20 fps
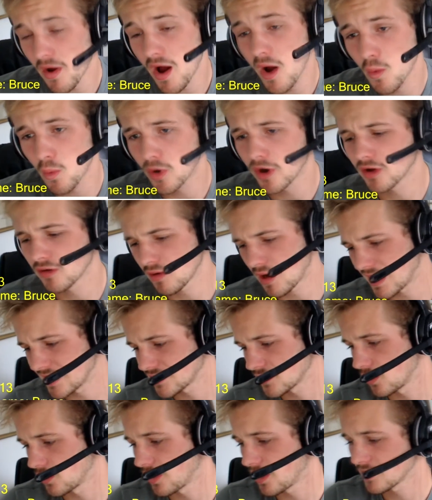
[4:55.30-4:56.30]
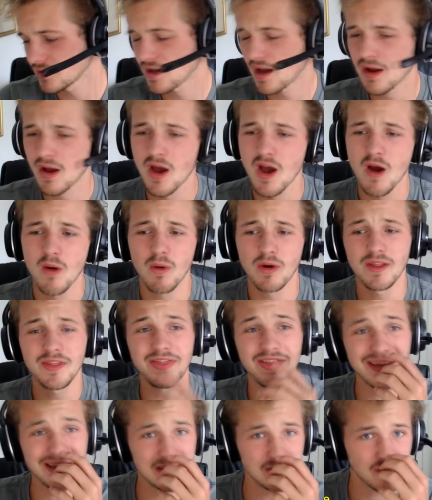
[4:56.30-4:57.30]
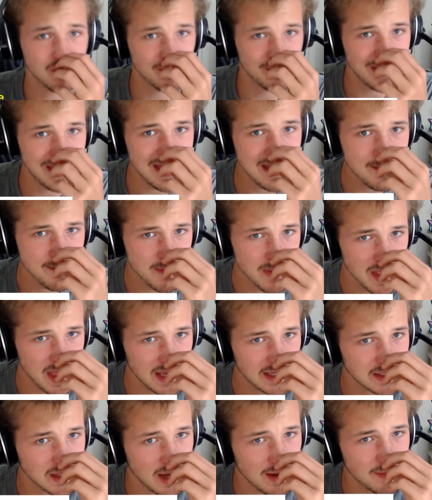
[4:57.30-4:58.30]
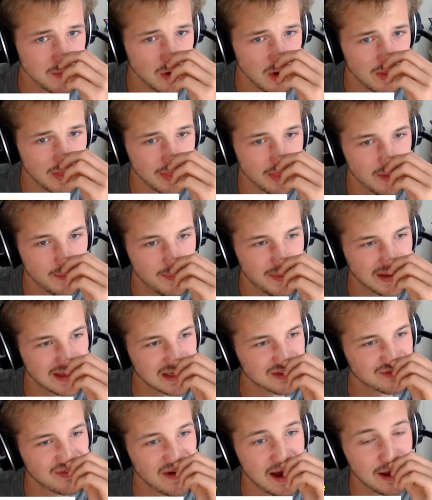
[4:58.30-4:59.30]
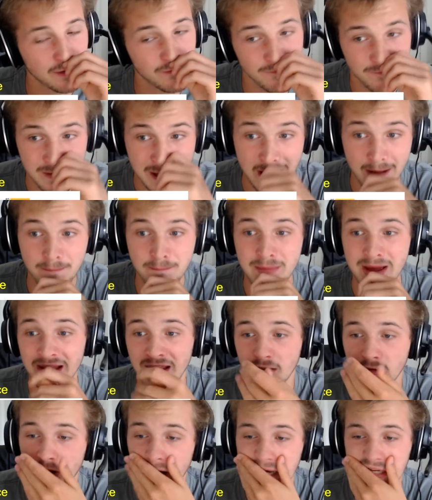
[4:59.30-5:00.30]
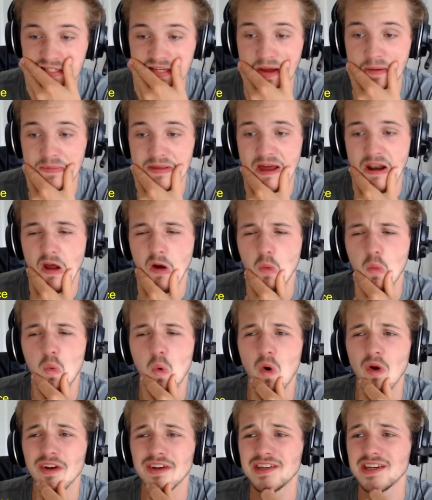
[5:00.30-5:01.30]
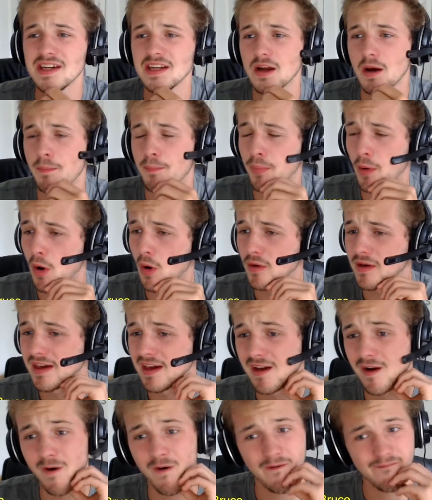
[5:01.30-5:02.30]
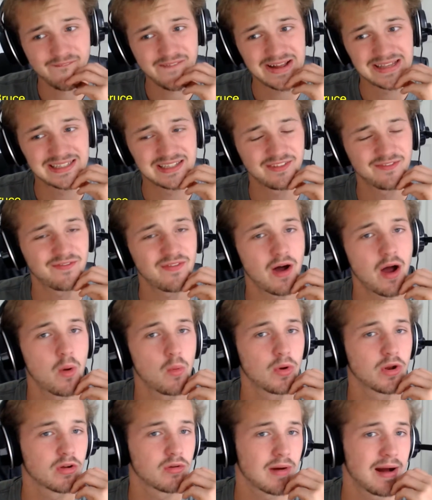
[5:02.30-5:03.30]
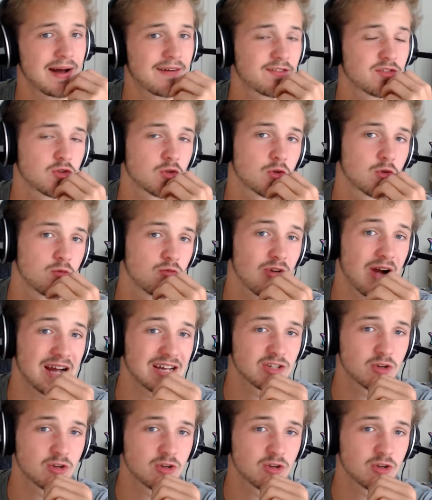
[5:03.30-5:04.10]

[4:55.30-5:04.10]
Water Grass core, and I was like, well, the thing is for me is I'm not the biggest fan of that many grass types, and I wanted a bulky offensive firewater grass